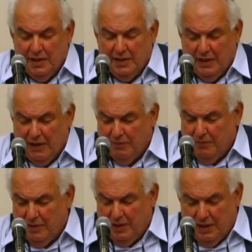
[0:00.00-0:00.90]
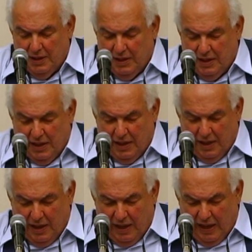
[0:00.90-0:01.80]
Now,
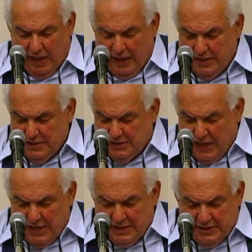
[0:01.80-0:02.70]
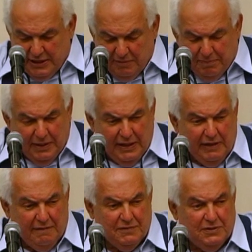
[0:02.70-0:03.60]
he still
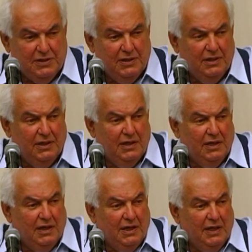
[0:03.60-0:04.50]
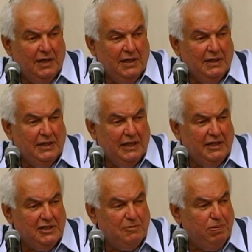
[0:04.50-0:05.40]
believes that
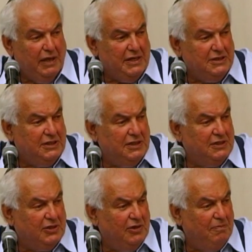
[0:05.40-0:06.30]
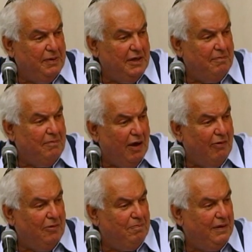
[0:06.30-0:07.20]
this place is going to be a
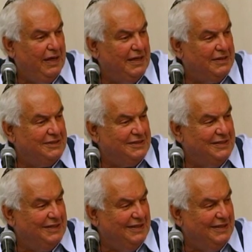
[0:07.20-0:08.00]
moral place.